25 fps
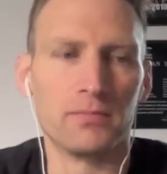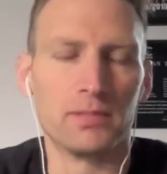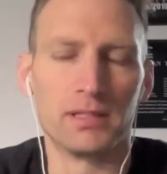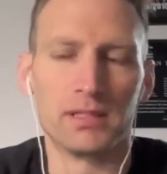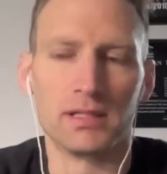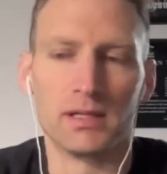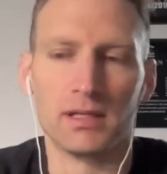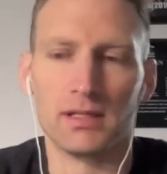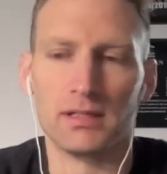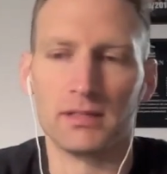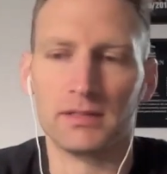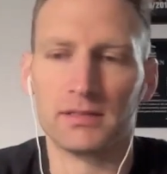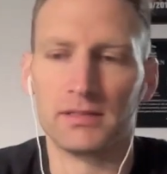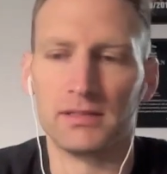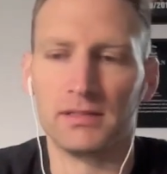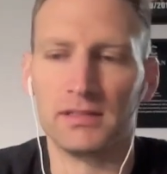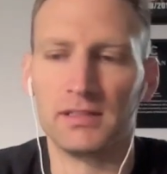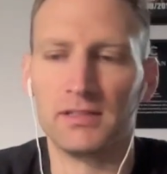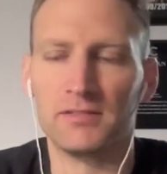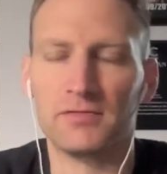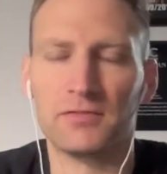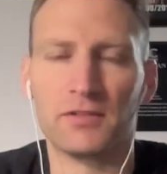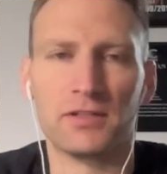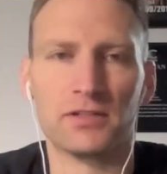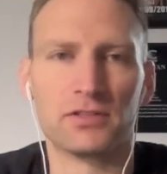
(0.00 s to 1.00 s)
Because the
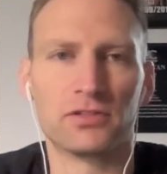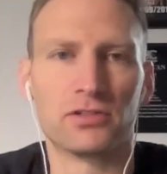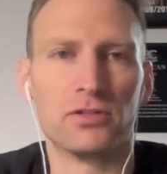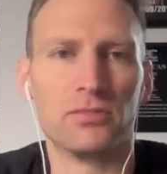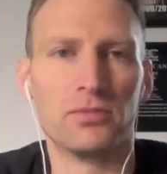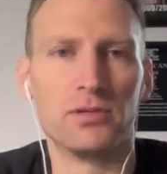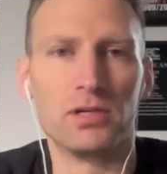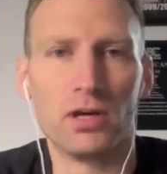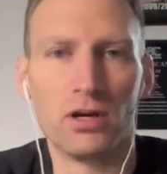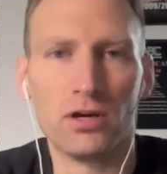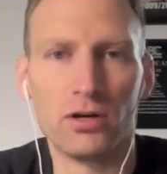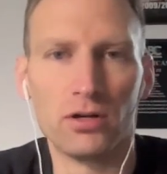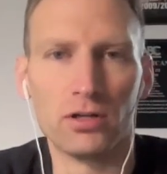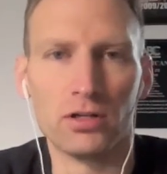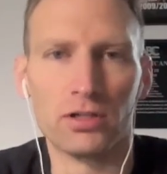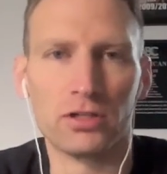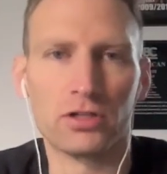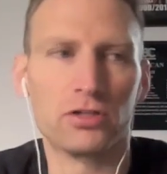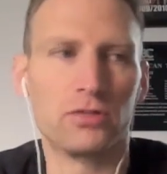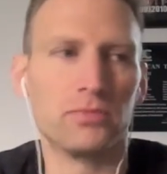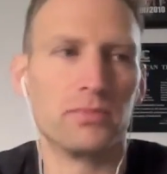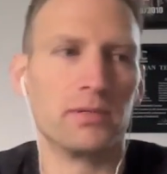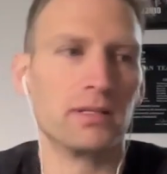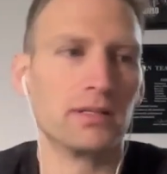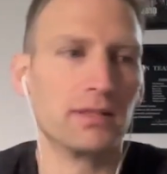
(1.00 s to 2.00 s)
defense could be early,
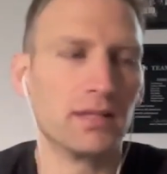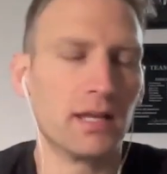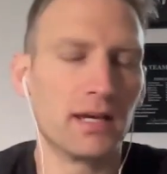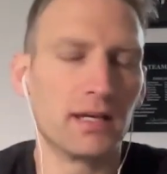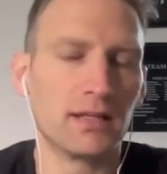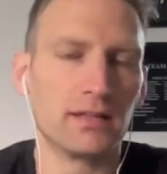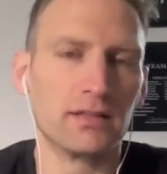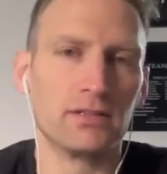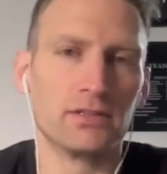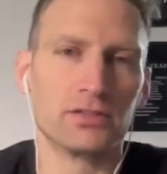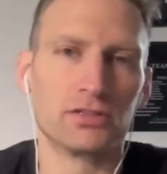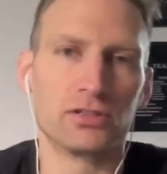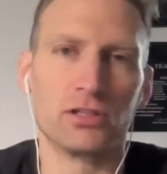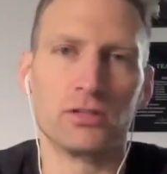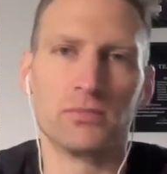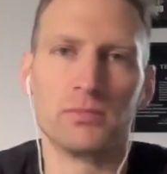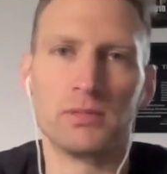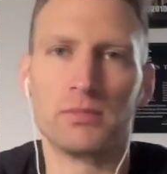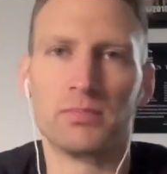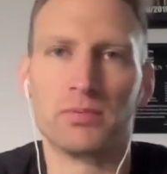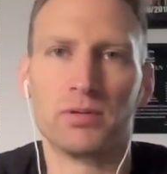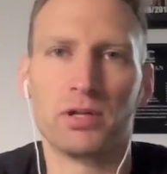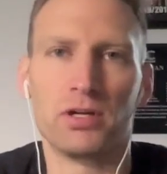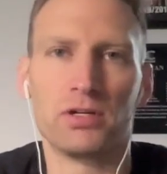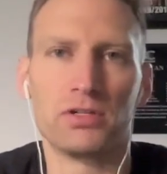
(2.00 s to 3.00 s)
could be late. There's going to
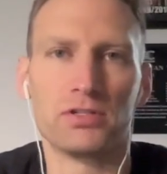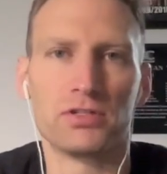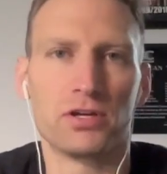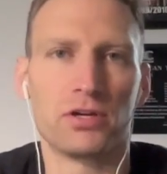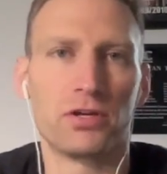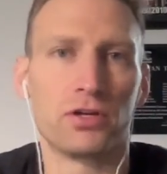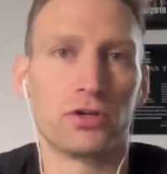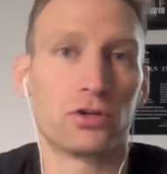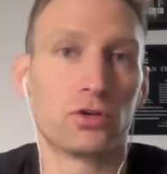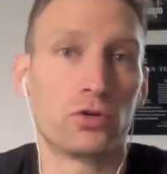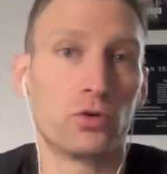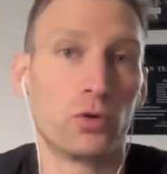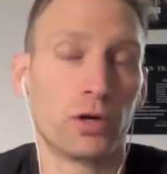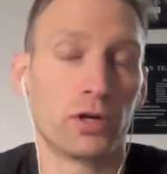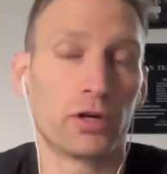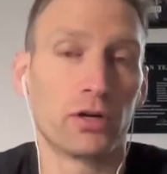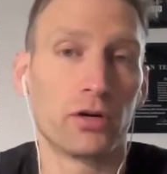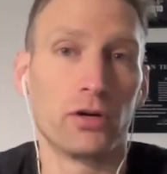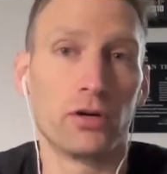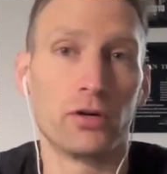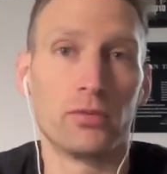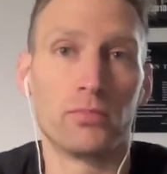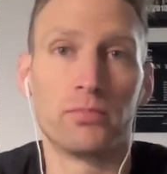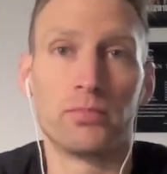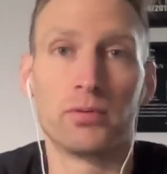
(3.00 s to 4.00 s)
be players that are
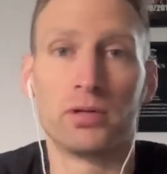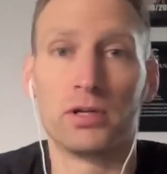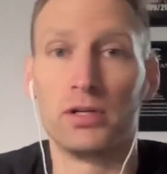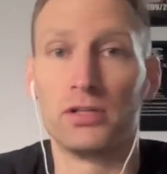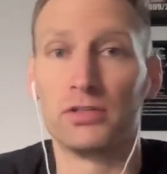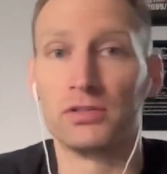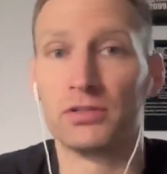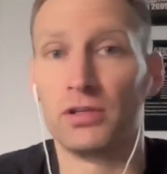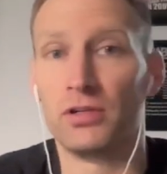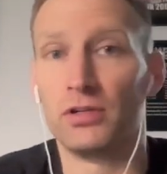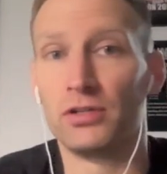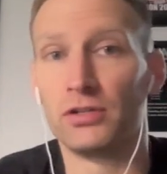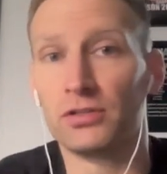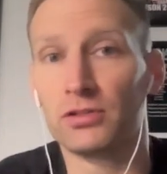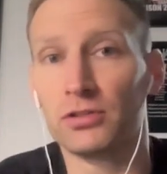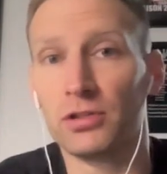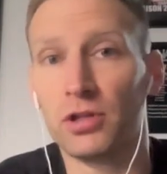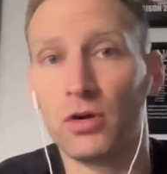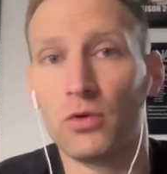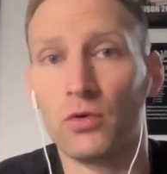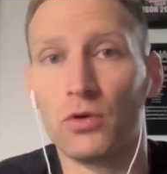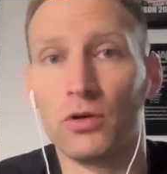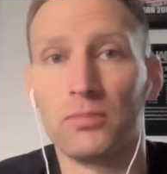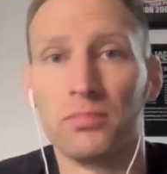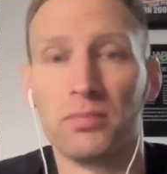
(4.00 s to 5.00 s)
quicker, players that are
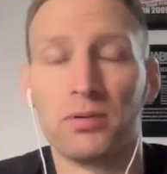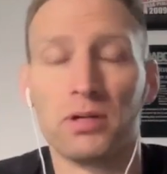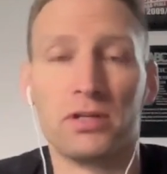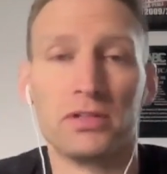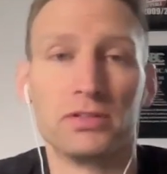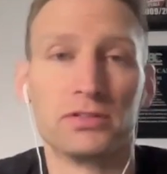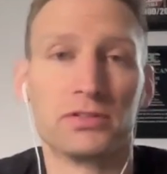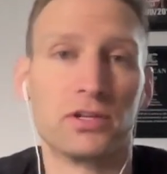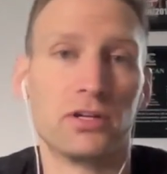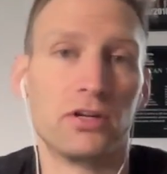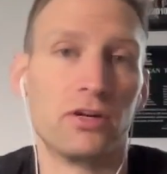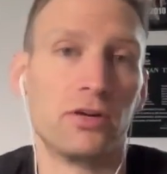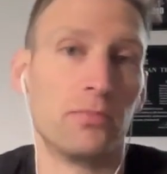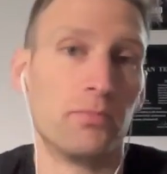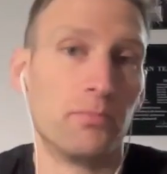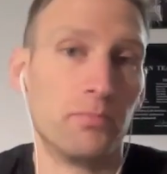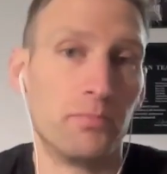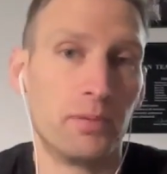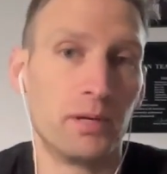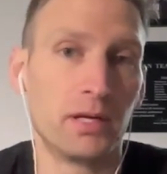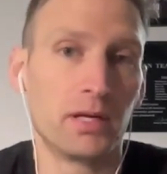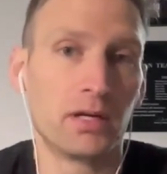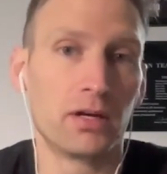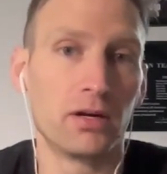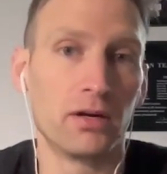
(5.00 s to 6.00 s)
slower, players that are
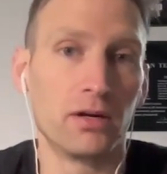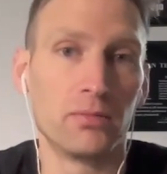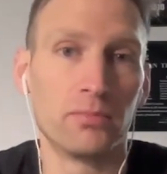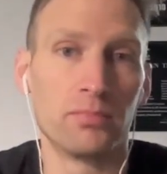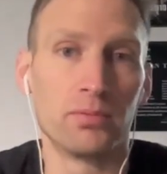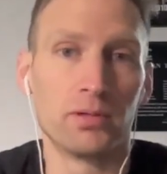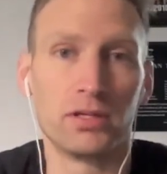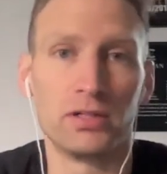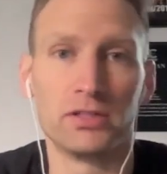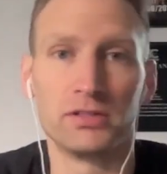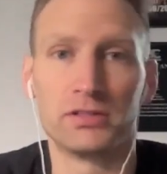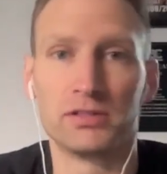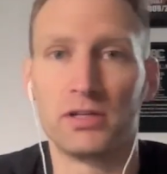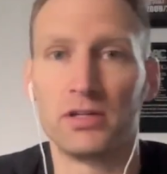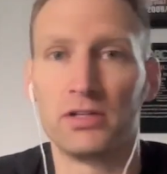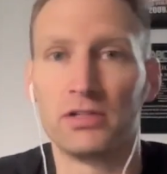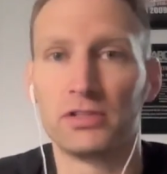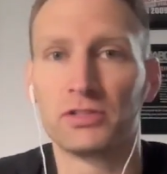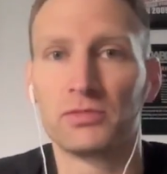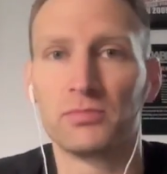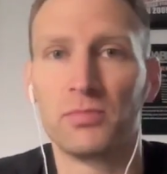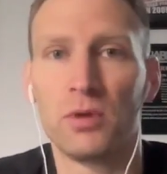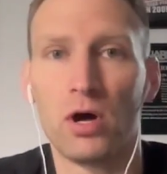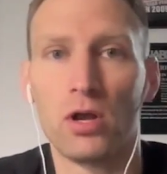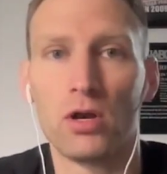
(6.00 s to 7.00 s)
bigger, players that are
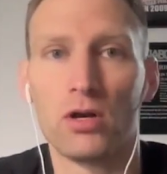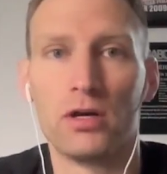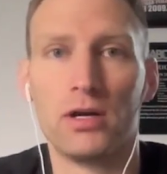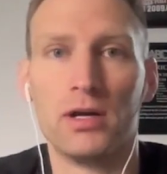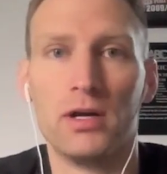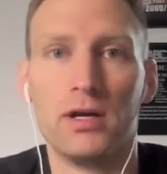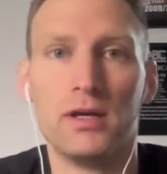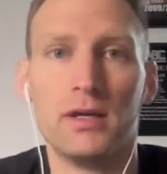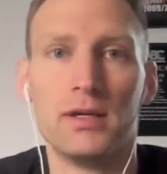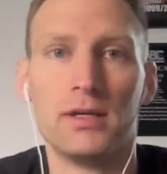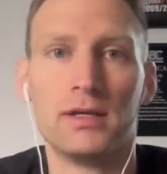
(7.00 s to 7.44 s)
smaller.